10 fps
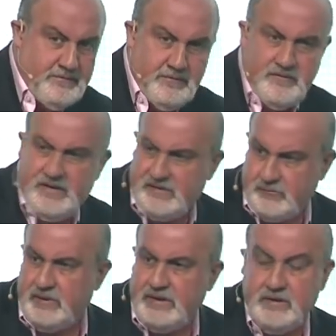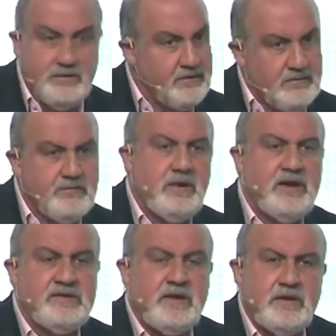over next week
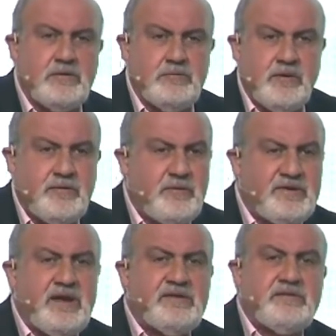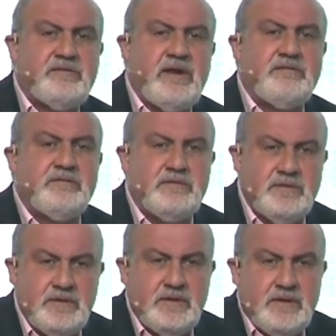has a lot of clue, otherwise they can't survive.
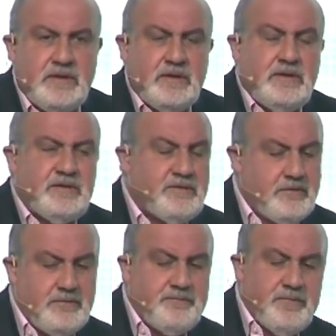So,